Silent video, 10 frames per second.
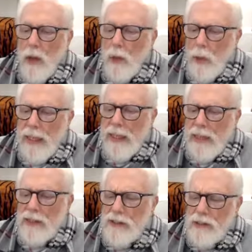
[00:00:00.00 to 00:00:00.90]
We
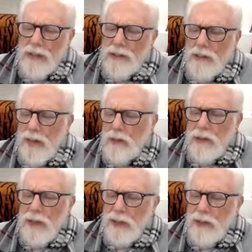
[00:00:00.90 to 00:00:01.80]
exist as
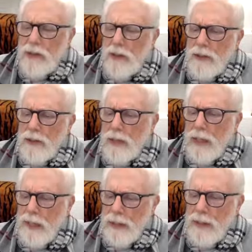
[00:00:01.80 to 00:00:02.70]
an
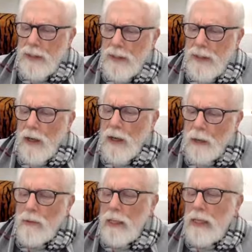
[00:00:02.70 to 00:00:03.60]
initiatory entity
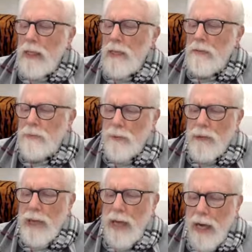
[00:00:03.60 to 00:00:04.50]
only for
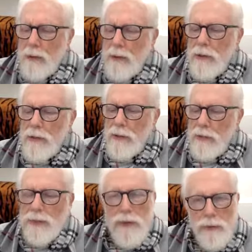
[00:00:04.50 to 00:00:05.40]
the hours of
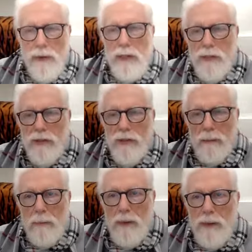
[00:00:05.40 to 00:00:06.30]
the degree
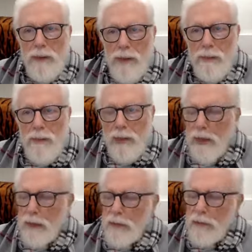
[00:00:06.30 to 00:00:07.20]
ceremonies
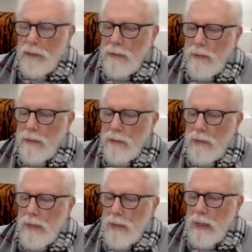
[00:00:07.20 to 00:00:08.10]
themselves.
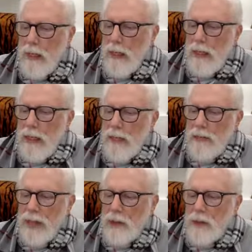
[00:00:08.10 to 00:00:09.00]

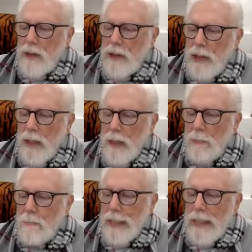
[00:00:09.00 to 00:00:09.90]
There shall
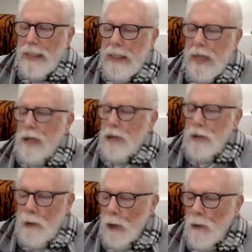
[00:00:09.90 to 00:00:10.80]
be
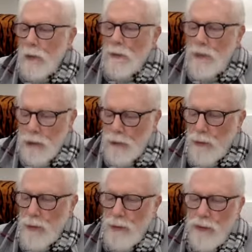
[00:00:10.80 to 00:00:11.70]
no
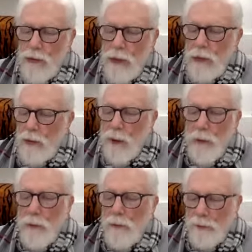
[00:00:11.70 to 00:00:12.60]
dues,
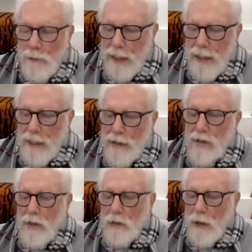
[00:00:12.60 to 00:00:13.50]
no
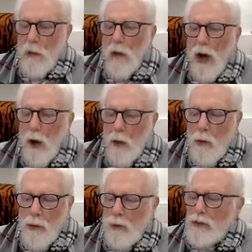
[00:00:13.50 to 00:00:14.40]
fees, no
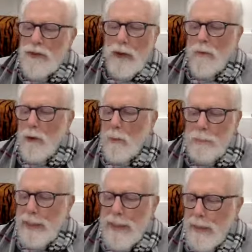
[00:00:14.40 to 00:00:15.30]
oaths of
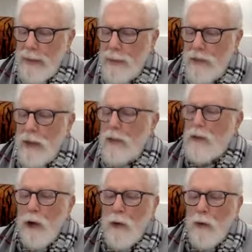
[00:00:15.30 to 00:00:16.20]
obedience,
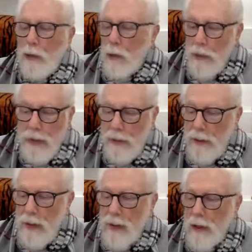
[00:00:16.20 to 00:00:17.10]
no
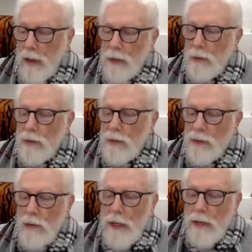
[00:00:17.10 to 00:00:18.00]
loyalty
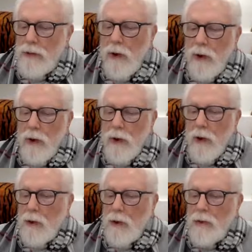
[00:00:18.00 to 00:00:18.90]
oaths, no
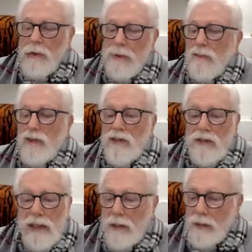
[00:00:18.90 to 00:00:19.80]
oaths of
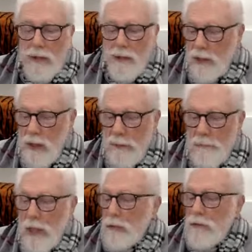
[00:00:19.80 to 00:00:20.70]
secrecy,
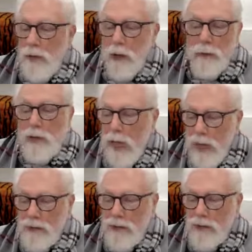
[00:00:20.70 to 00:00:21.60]
no
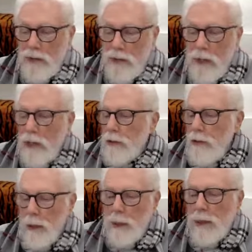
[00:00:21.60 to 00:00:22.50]
tests,
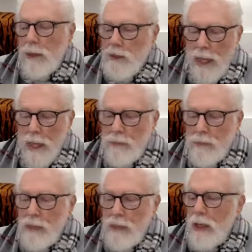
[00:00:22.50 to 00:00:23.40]
no
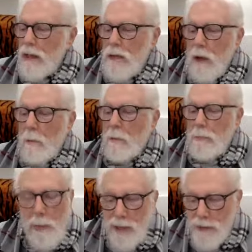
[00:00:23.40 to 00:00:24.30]
exams, no
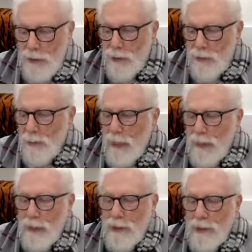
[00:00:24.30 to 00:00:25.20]
business
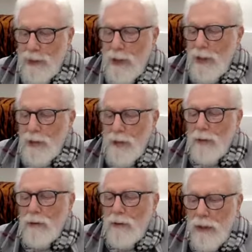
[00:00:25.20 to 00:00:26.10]
meetings, no
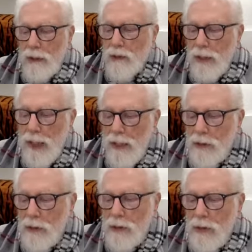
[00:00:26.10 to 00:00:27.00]

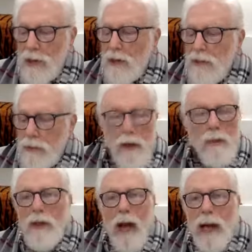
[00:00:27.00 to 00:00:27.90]
newsletters, no
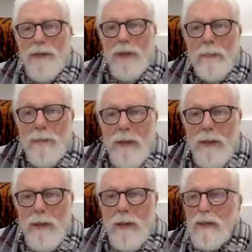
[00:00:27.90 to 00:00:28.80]
gossip,
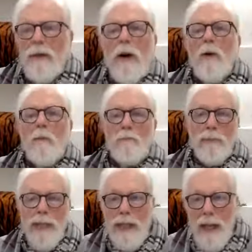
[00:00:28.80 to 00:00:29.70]
no
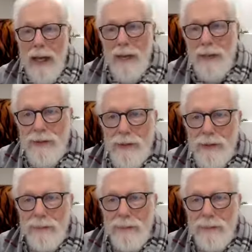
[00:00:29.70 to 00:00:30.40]
BS.